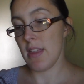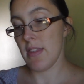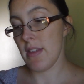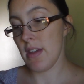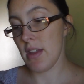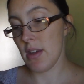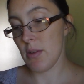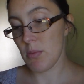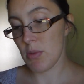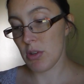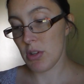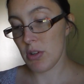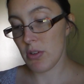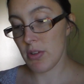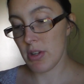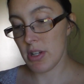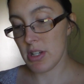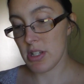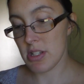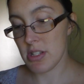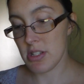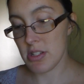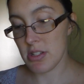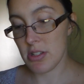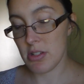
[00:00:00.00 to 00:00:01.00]
And then we're
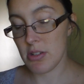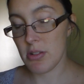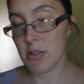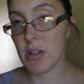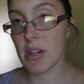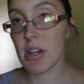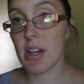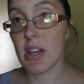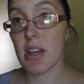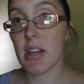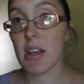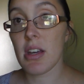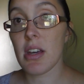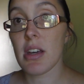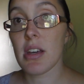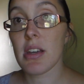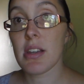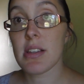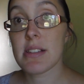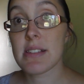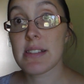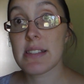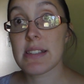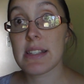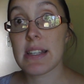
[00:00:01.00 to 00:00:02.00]
going to do
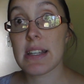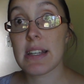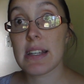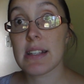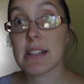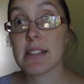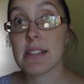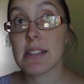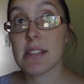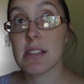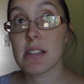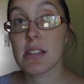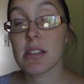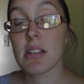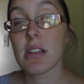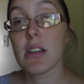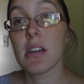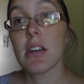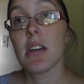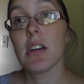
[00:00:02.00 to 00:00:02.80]
6